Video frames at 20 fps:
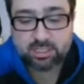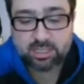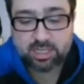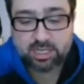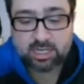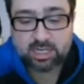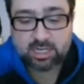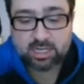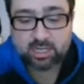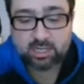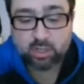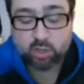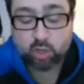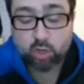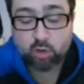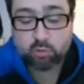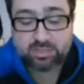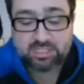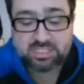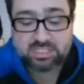
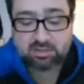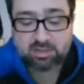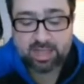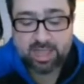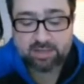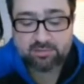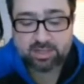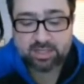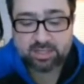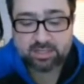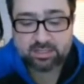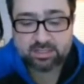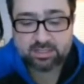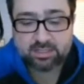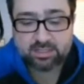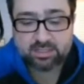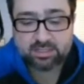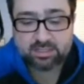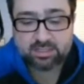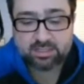No, we still have it.
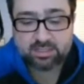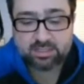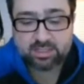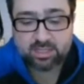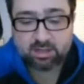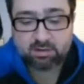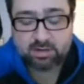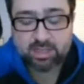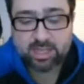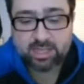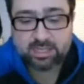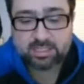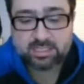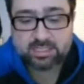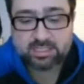Okay,